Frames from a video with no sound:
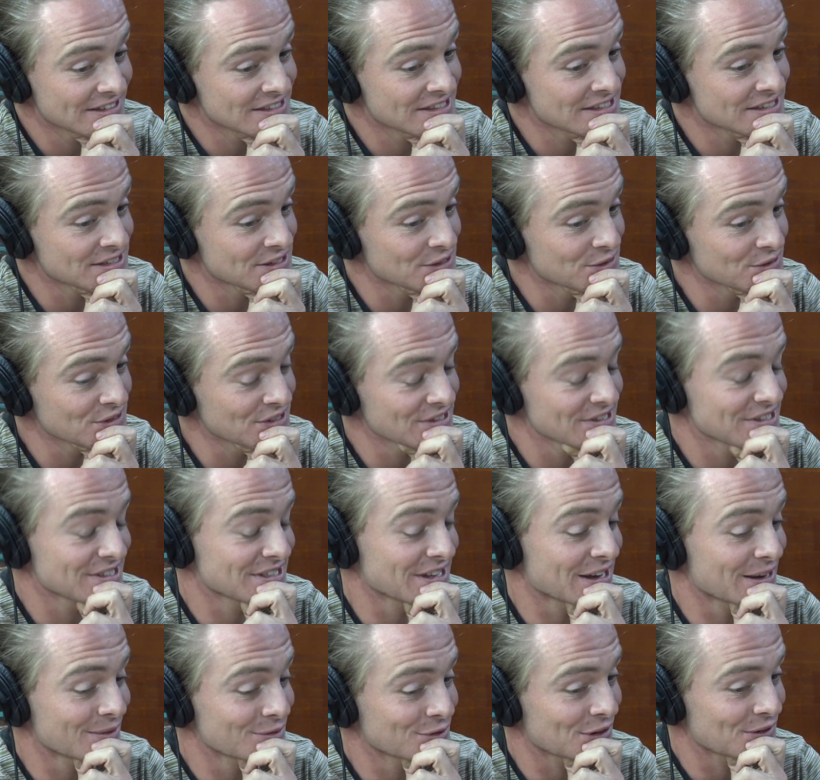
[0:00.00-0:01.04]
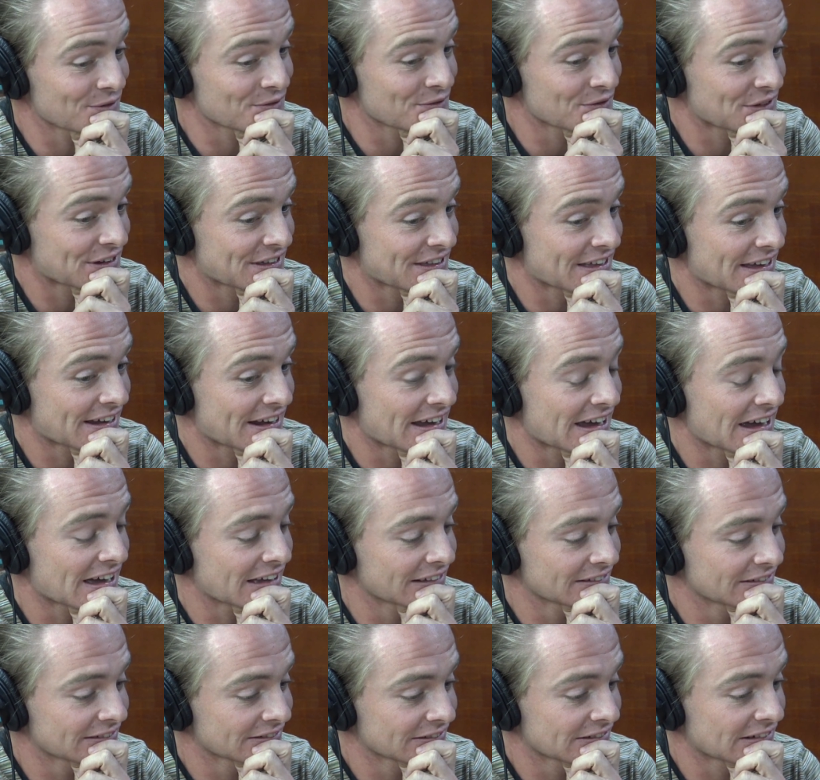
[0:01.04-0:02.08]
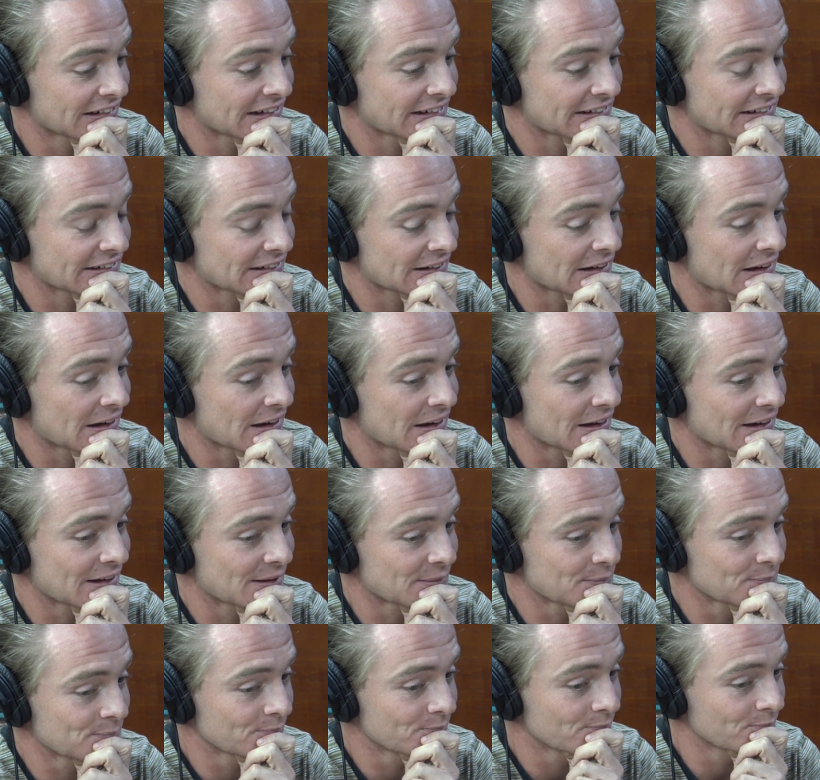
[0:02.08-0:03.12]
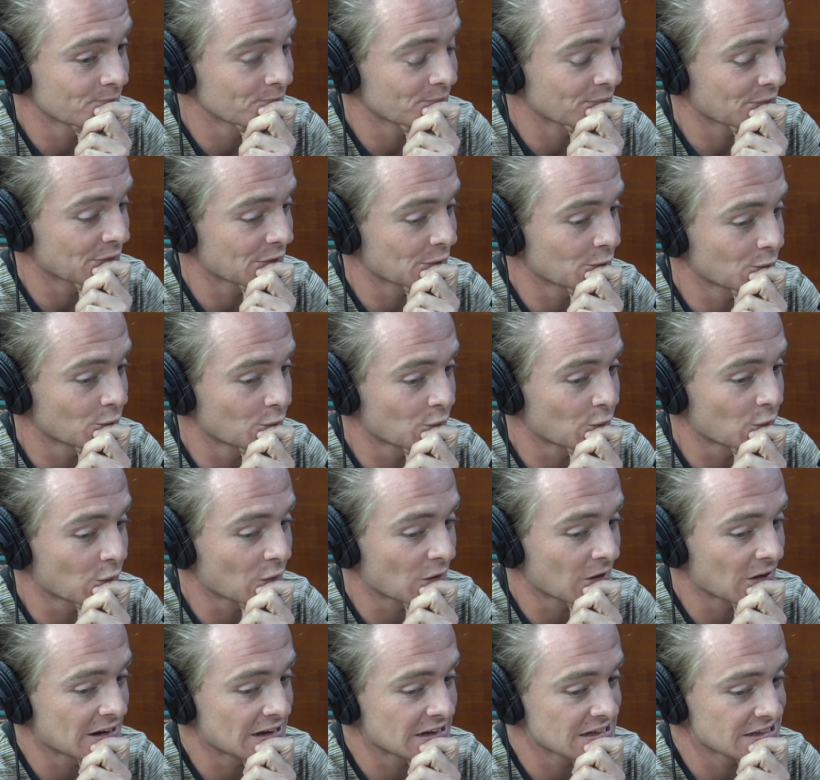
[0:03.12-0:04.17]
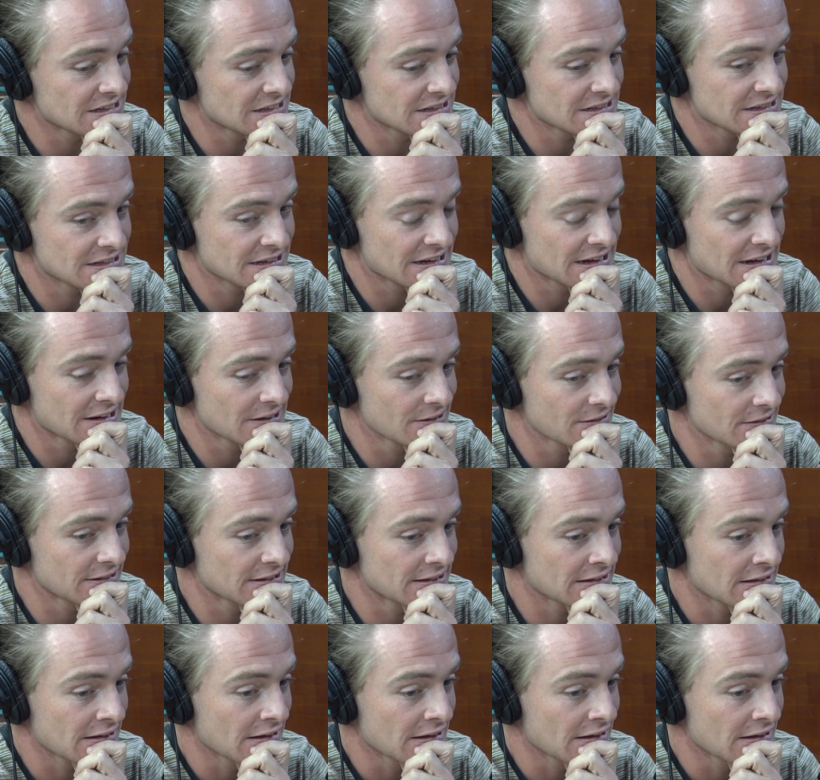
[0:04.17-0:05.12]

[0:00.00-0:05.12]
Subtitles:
still to this day I'm trying to figure that out. Like, why is it scary?